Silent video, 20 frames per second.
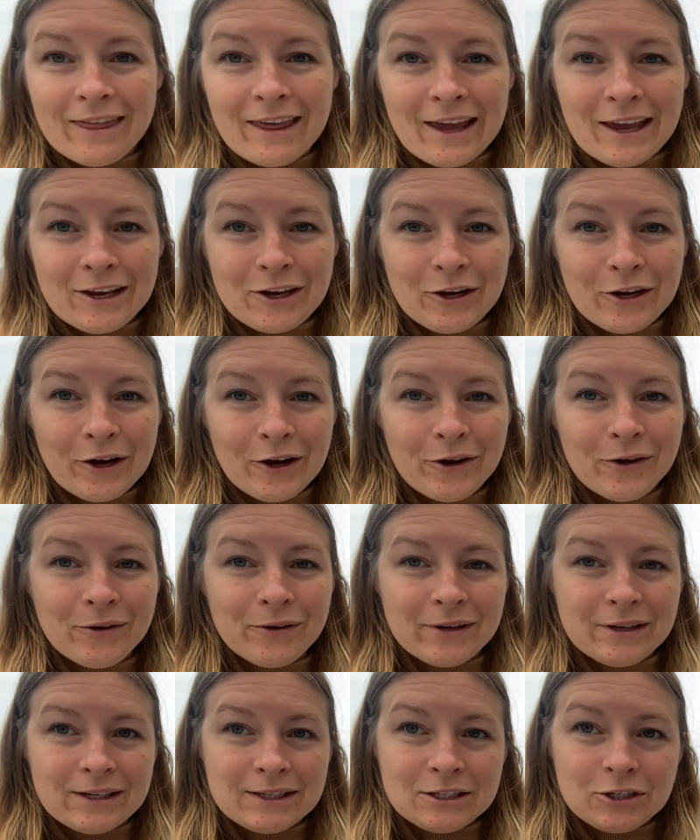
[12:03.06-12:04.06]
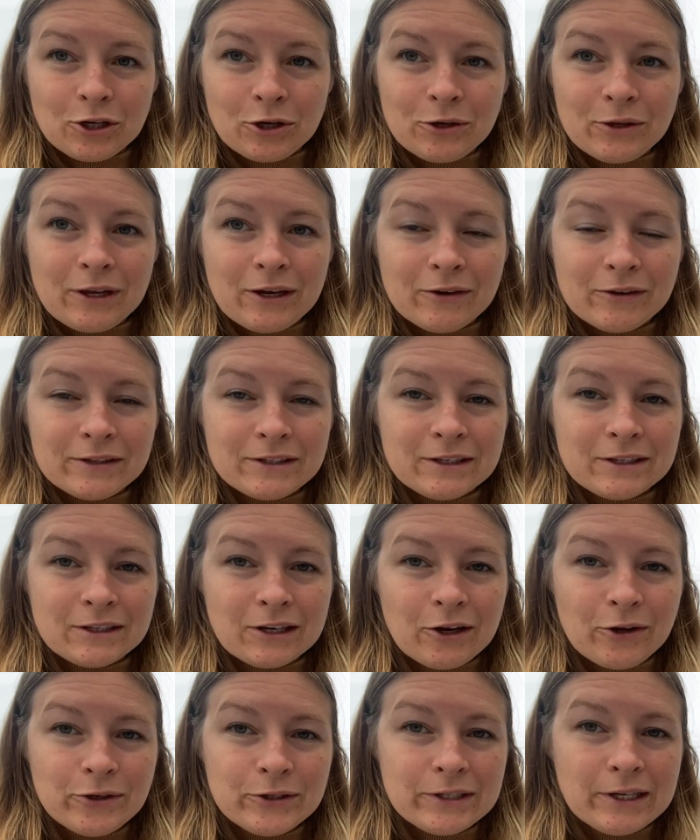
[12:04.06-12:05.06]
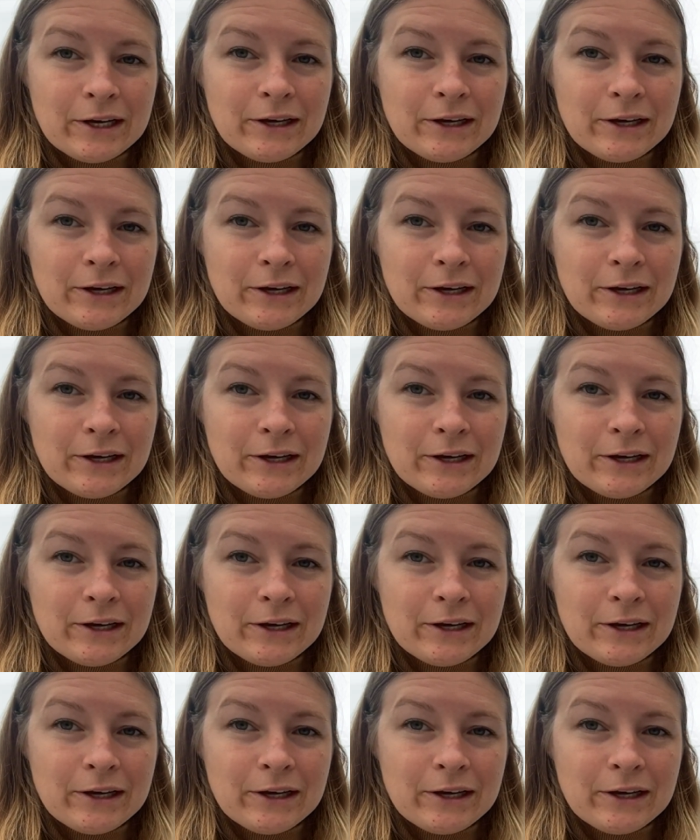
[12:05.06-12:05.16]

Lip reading: There you go. Let's show you the answers closer.